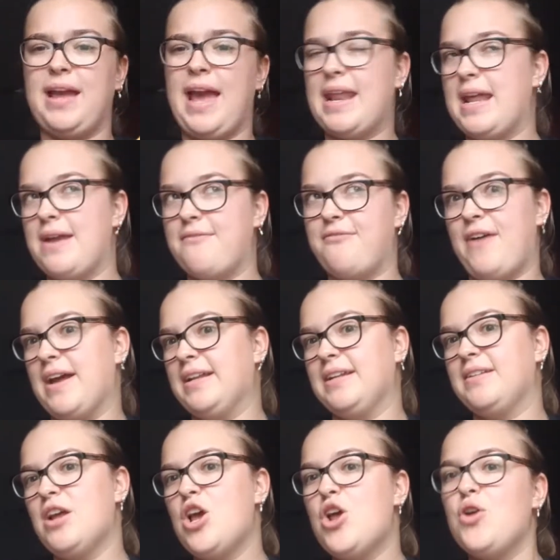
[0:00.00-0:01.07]
And I find
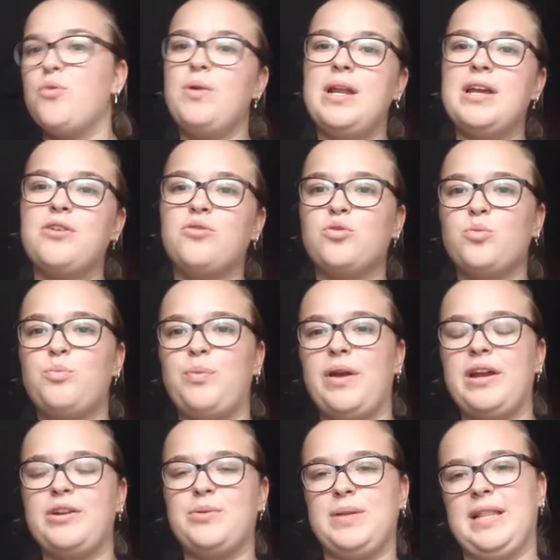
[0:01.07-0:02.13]
it really cool
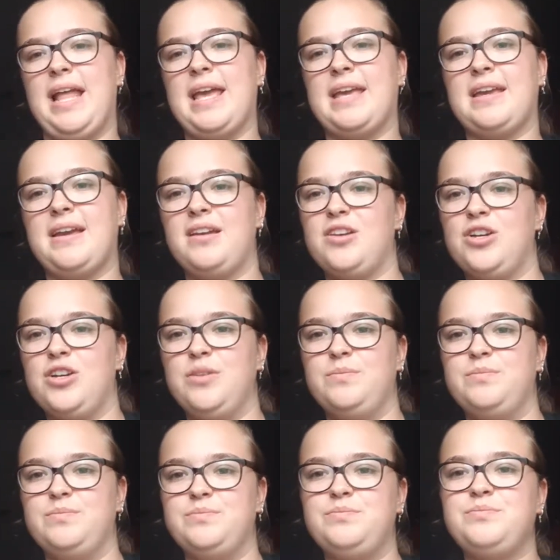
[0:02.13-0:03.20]
paired with like
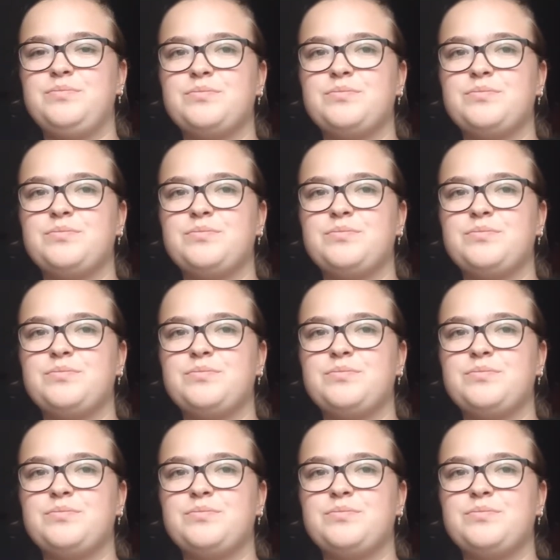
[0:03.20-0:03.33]
a